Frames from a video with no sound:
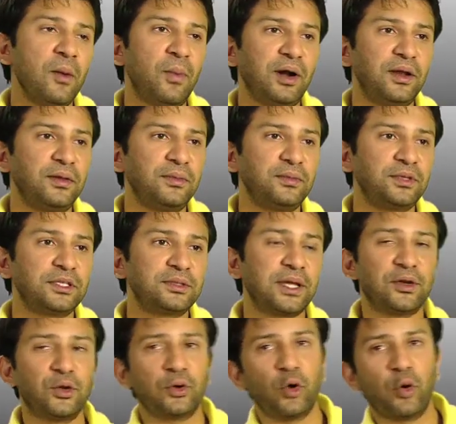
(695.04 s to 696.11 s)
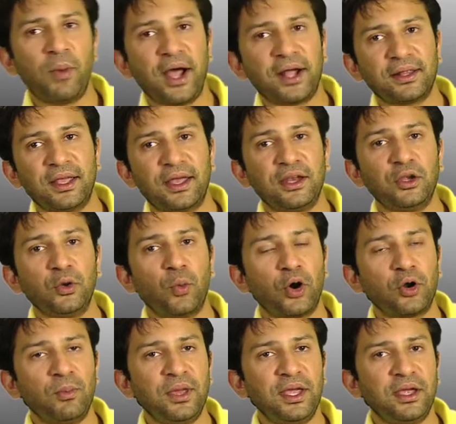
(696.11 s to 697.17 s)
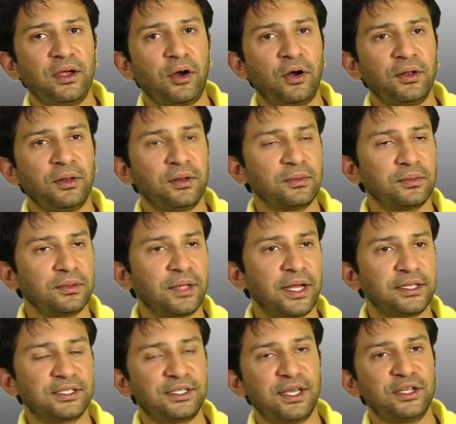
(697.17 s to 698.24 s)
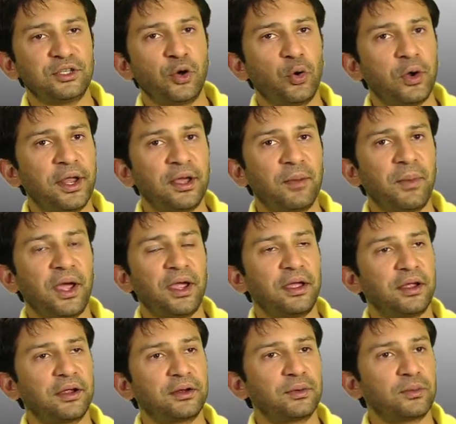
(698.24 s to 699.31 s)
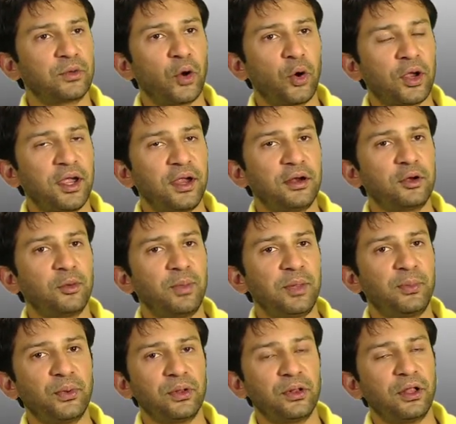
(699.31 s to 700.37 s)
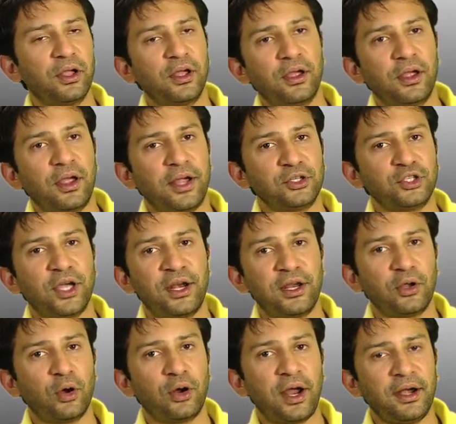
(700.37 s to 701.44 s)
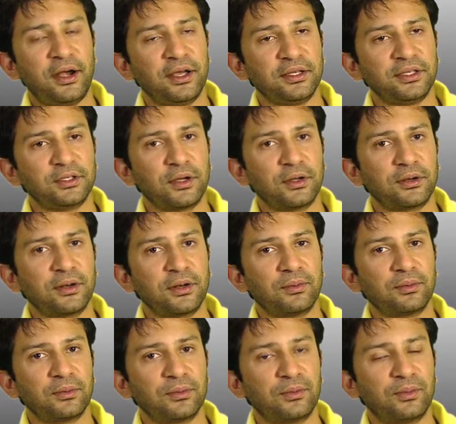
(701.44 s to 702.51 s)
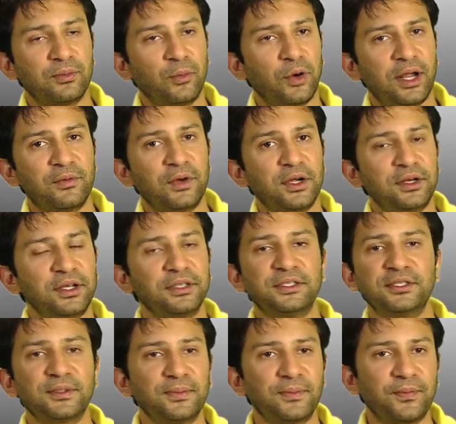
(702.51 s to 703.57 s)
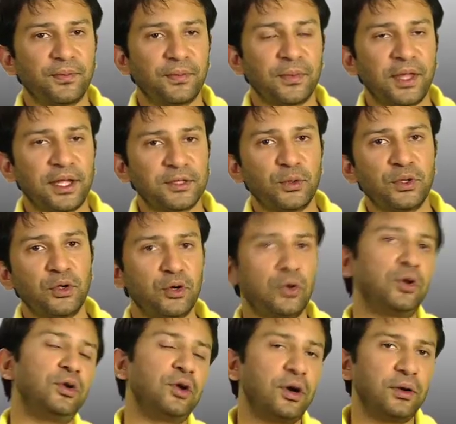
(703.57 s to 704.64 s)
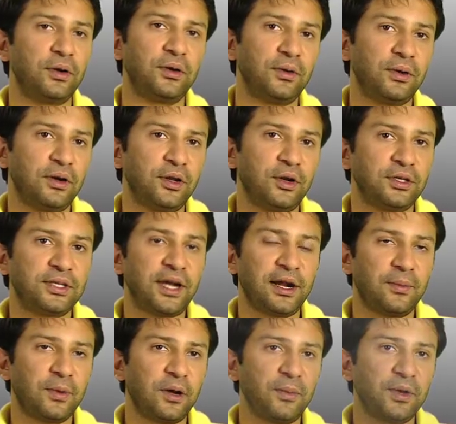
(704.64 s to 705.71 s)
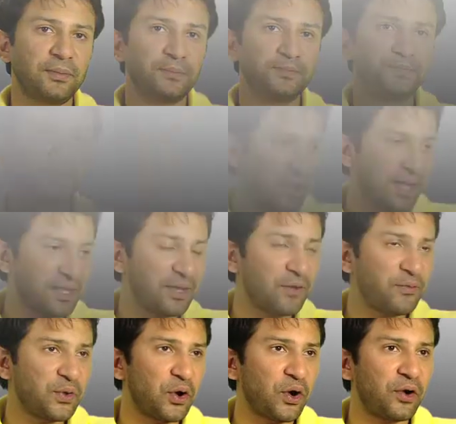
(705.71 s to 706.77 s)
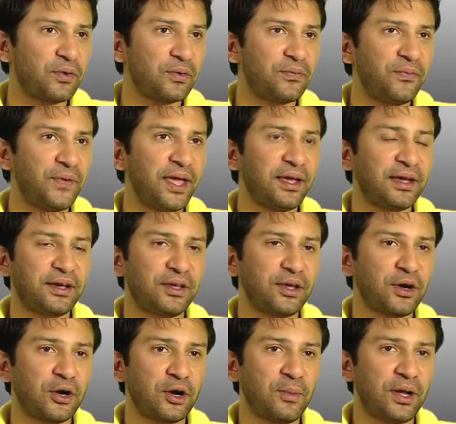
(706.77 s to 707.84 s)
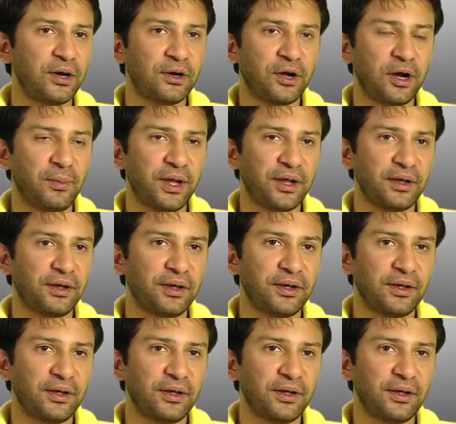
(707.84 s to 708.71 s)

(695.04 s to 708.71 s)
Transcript: but just that you go back there and you want to be on that stage holding a mic, talking to people and sharing your ideas on whatever it is. That's when you know you're a stand-up comic. I think if you're fake, you're not going to be a good comic.